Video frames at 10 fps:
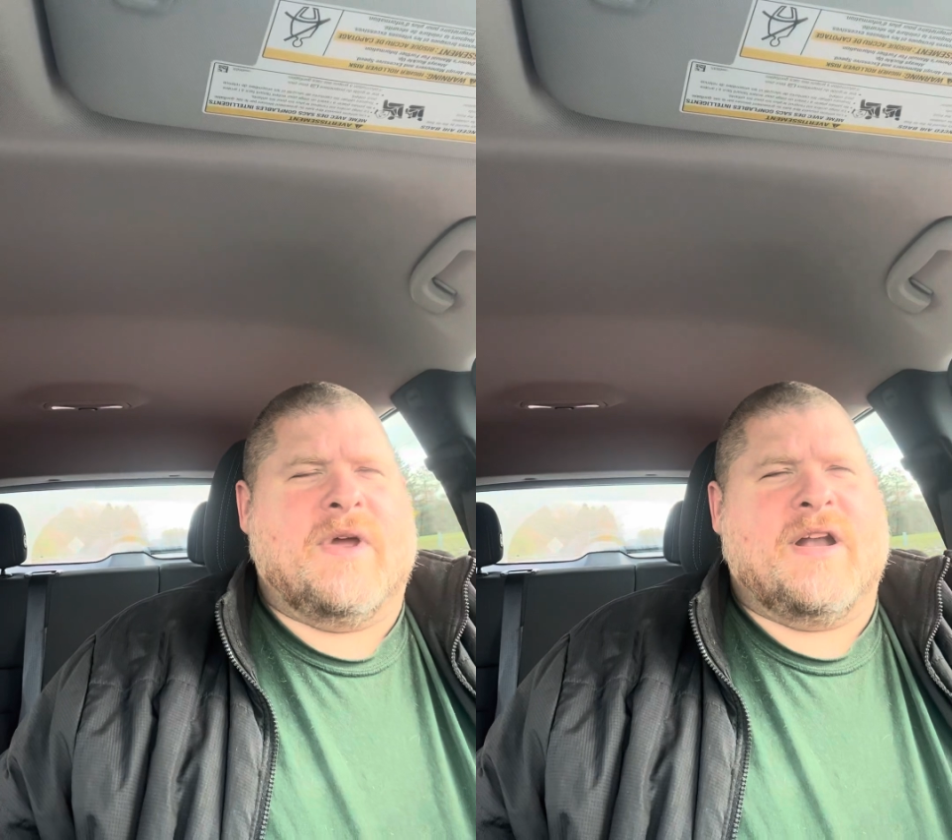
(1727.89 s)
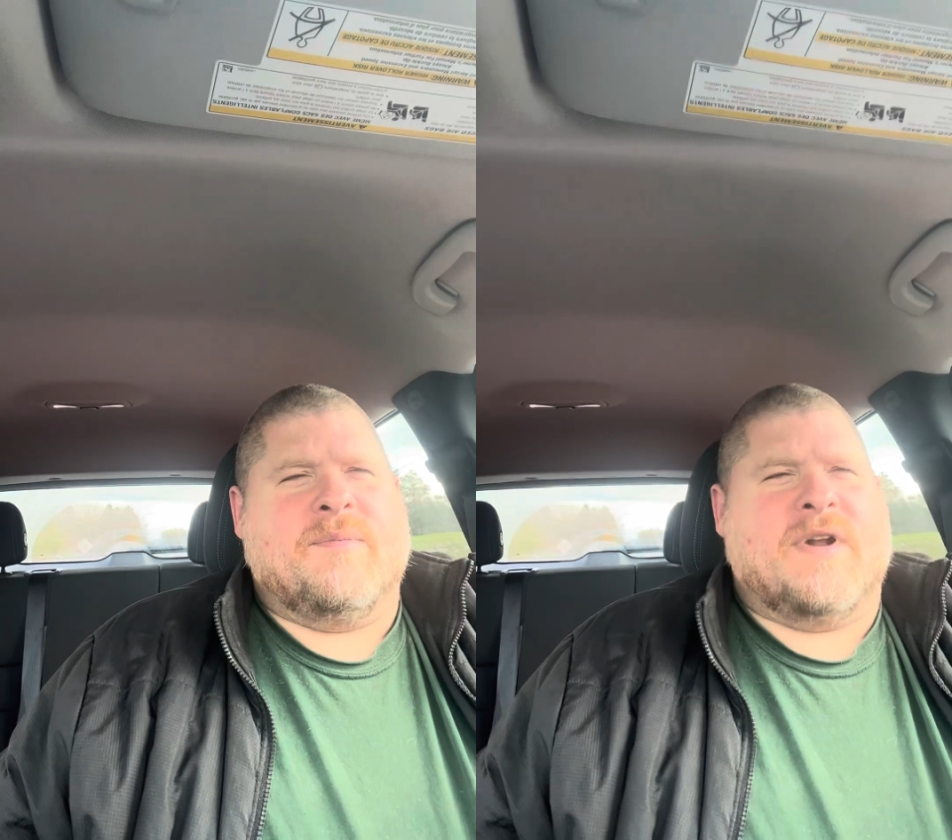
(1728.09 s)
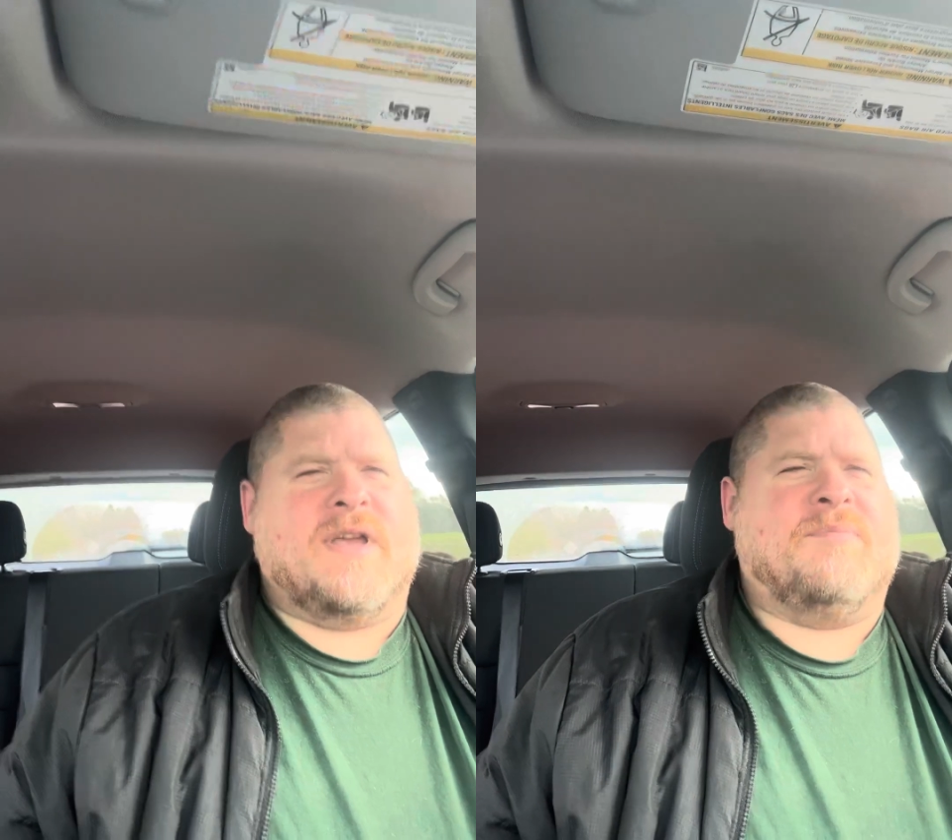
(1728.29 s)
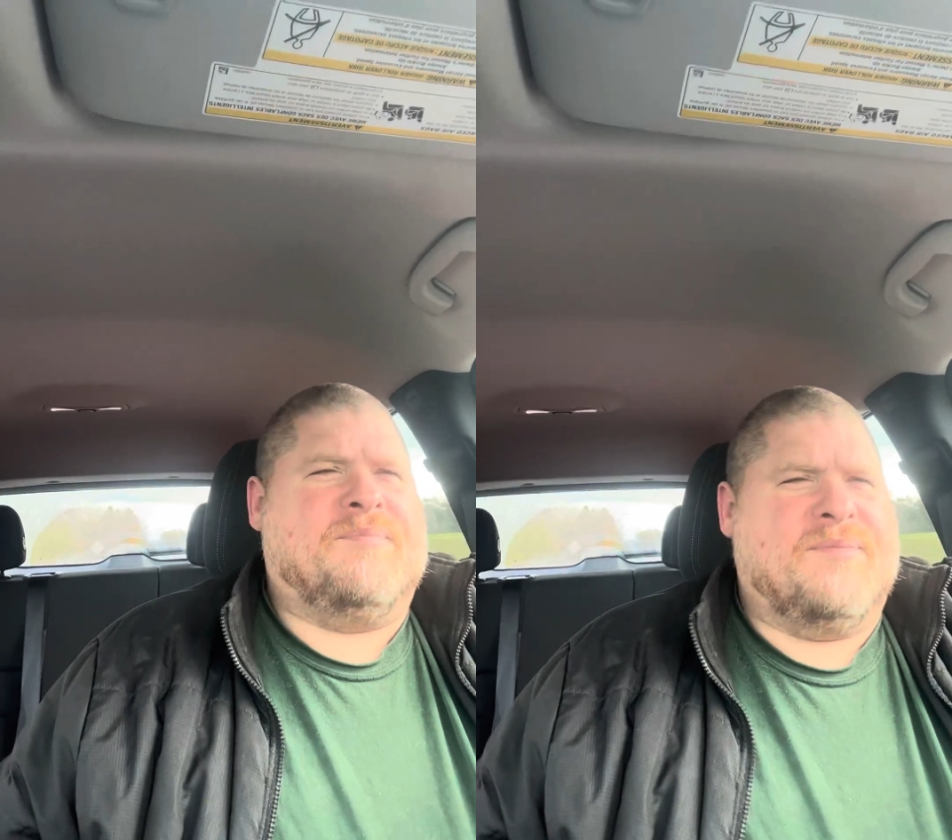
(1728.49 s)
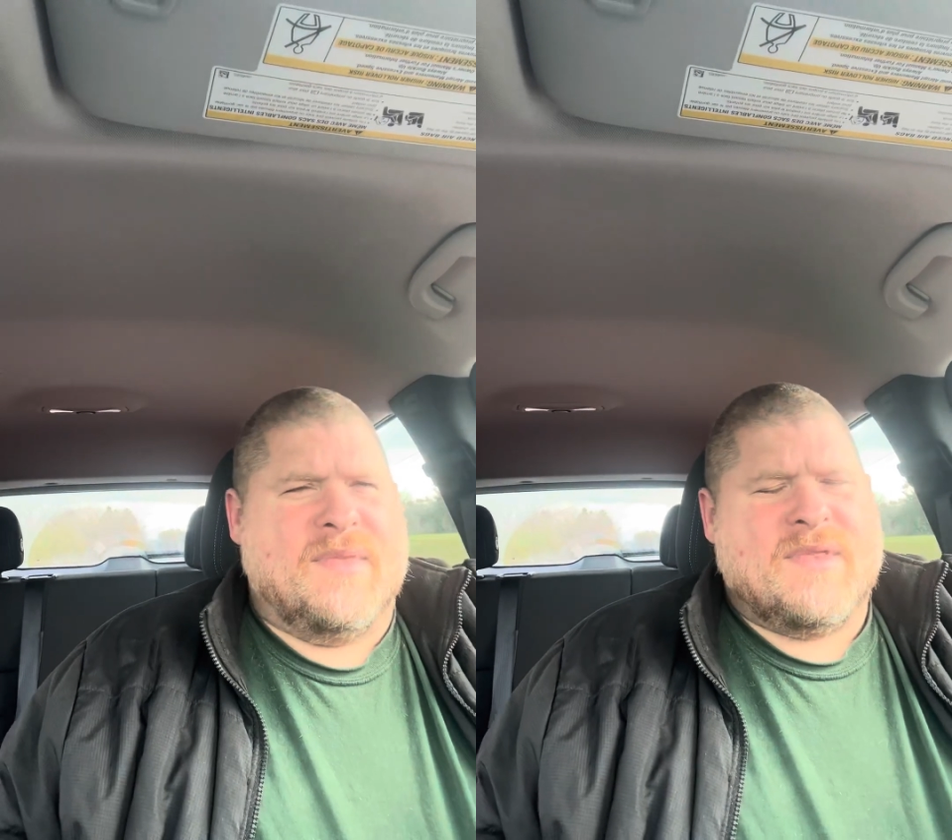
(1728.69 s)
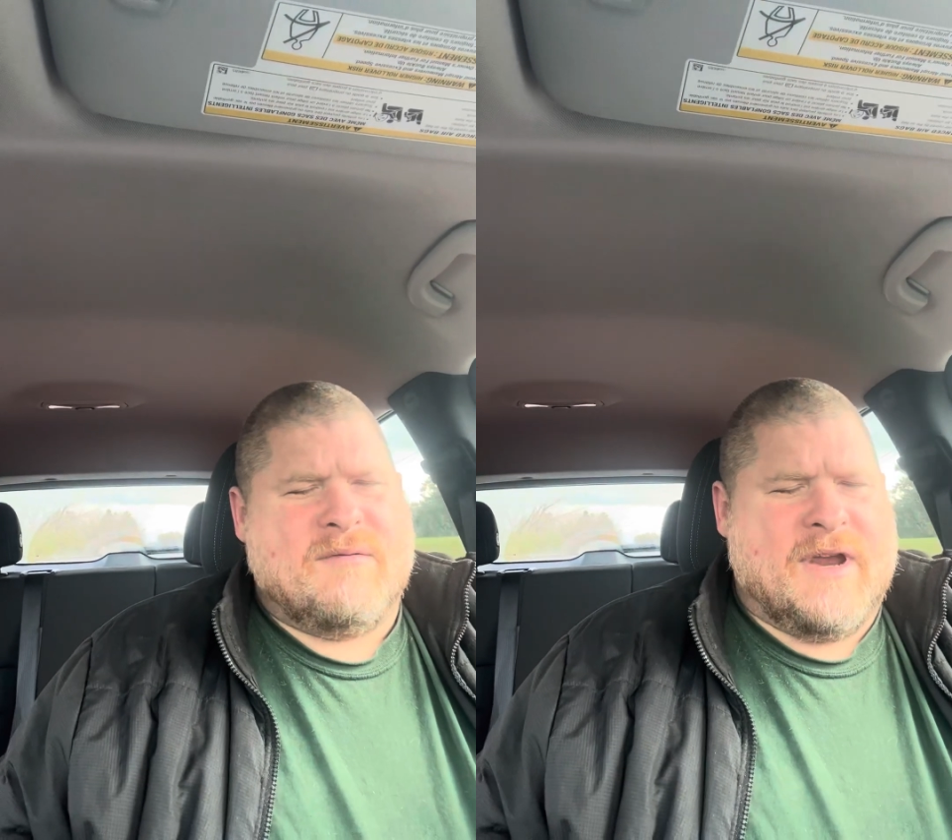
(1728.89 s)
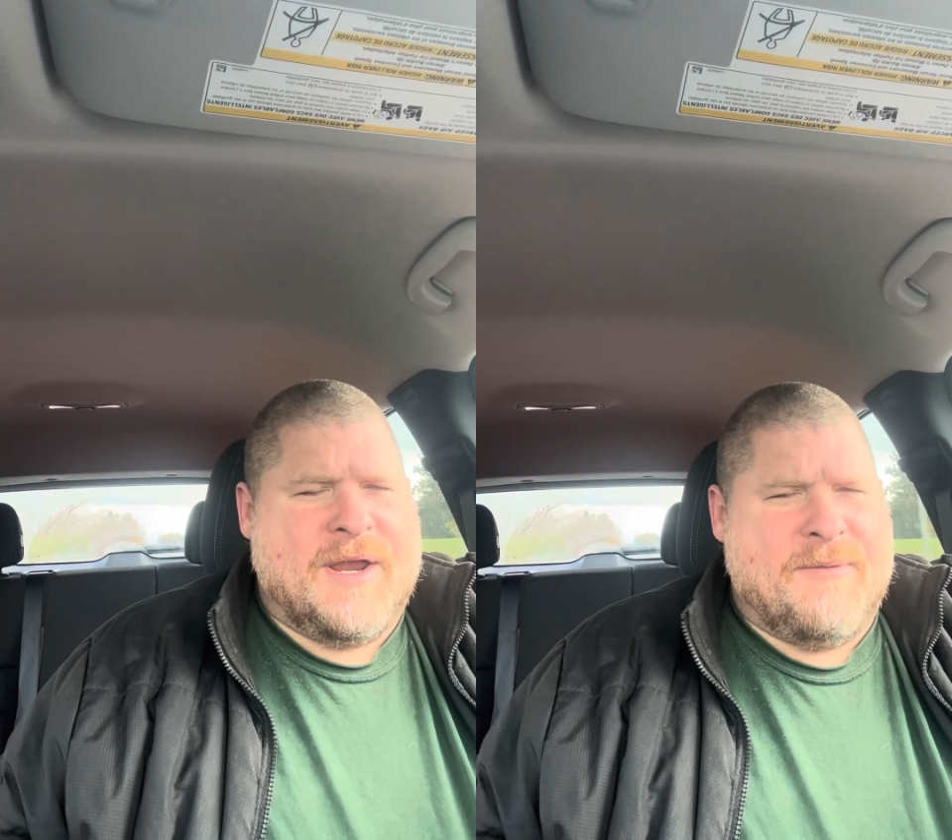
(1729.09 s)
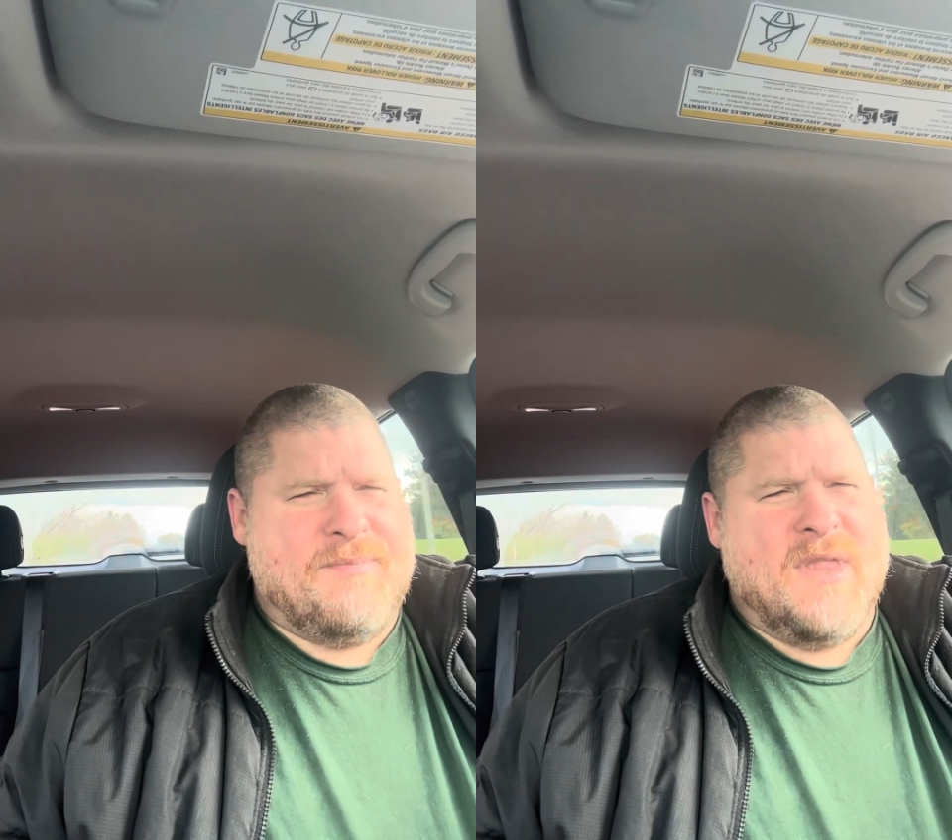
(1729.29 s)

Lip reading: anybody, right?